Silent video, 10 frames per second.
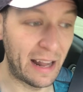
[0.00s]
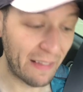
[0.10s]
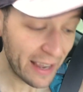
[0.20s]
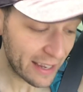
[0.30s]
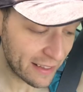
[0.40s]
I
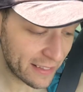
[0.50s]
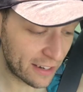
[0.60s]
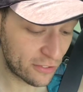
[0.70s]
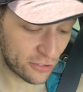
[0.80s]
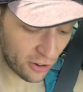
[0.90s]
like it
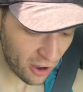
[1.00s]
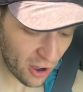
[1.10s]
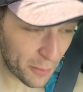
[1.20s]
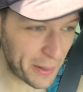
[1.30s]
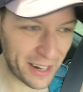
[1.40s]
that it's
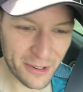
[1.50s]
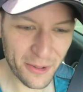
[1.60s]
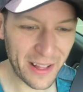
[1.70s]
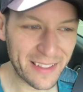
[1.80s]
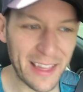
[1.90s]
strong, but I
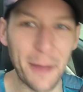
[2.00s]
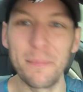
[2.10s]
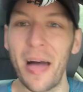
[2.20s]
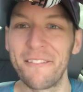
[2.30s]
don't like that